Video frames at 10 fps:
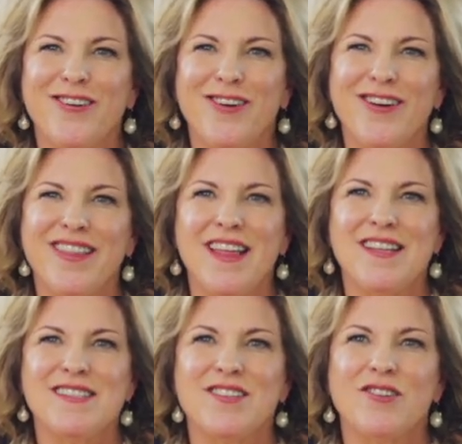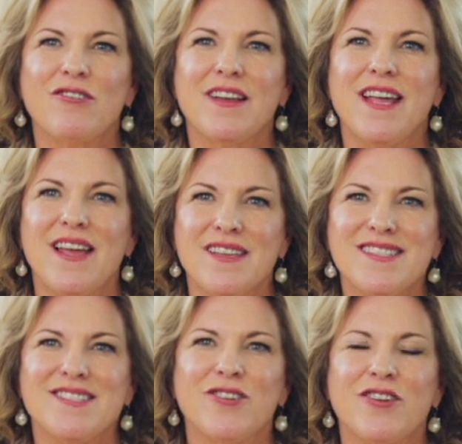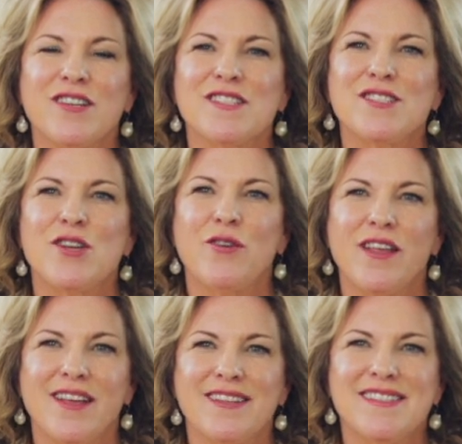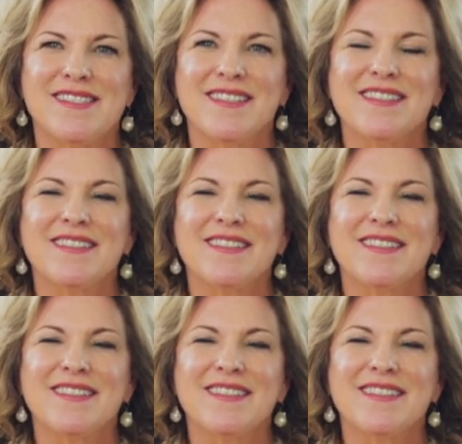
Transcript: Earth as her guests, her custodians.